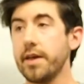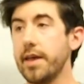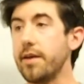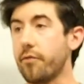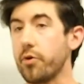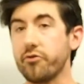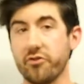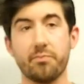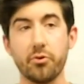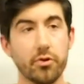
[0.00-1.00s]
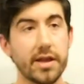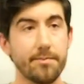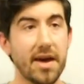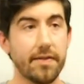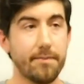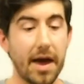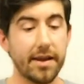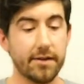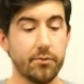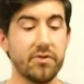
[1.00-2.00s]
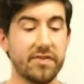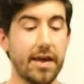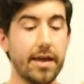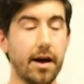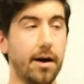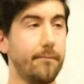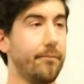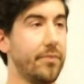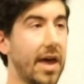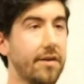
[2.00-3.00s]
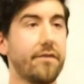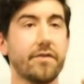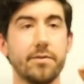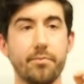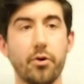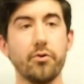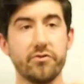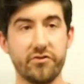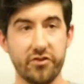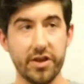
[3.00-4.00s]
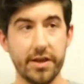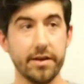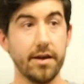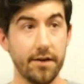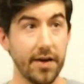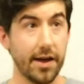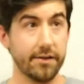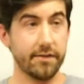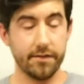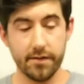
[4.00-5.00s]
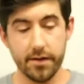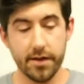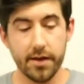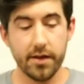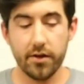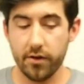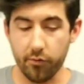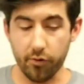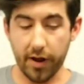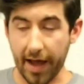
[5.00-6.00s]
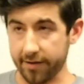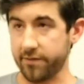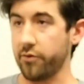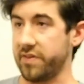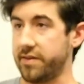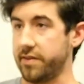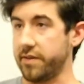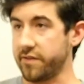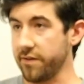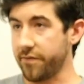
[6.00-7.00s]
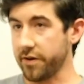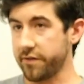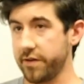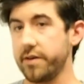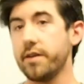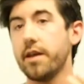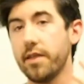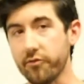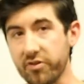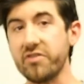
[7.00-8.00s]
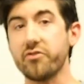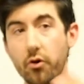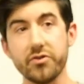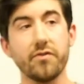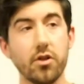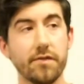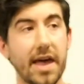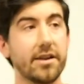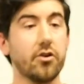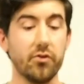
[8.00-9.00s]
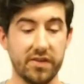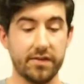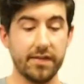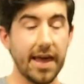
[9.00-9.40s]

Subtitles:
If we were just purely in mathematics, we would say f compose g of x, or x goes into the g function. The result of all of that goes into